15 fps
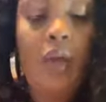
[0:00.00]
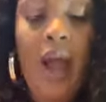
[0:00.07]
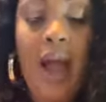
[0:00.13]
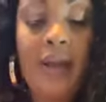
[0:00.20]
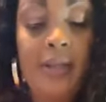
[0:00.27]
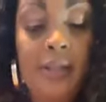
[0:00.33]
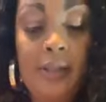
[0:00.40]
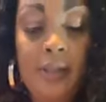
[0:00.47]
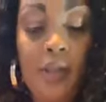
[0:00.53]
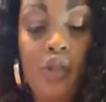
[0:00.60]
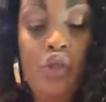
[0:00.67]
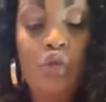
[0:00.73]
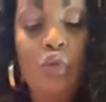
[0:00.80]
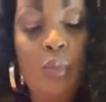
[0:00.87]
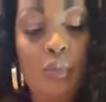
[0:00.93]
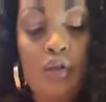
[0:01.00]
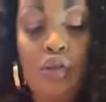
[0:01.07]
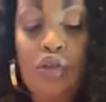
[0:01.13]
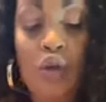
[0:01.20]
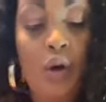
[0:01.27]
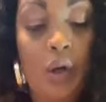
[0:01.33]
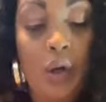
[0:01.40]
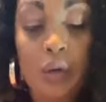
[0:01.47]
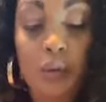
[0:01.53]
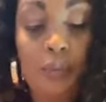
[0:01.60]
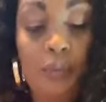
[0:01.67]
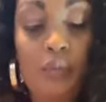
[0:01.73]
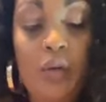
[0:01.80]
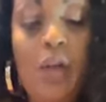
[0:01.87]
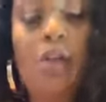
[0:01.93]
Guys, this soup is so good.
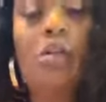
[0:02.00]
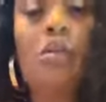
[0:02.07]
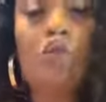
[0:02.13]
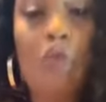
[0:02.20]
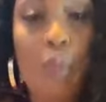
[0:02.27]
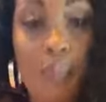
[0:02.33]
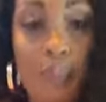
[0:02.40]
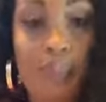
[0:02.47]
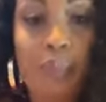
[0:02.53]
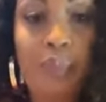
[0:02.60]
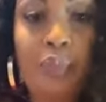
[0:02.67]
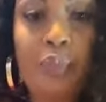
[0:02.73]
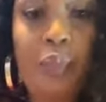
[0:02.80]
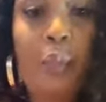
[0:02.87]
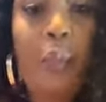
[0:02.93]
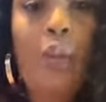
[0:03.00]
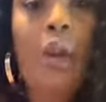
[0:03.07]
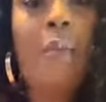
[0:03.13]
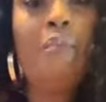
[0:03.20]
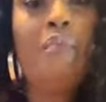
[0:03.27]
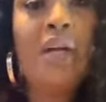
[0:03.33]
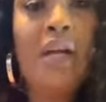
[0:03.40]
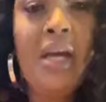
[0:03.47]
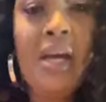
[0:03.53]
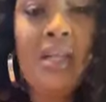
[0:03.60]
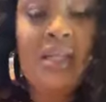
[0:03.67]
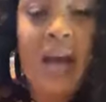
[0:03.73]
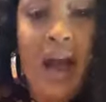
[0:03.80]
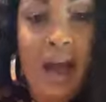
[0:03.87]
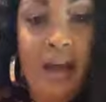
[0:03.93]
This soup,
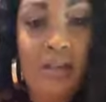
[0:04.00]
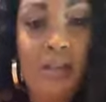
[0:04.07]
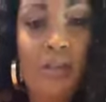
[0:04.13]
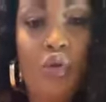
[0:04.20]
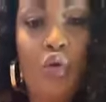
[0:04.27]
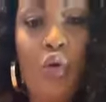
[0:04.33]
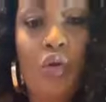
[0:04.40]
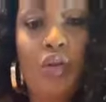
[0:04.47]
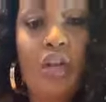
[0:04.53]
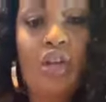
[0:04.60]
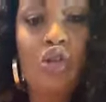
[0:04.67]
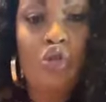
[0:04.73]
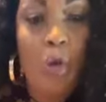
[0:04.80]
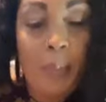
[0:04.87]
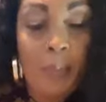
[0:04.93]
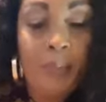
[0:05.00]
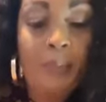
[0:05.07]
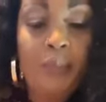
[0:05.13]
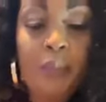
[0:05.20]
please, guys, cook this soup.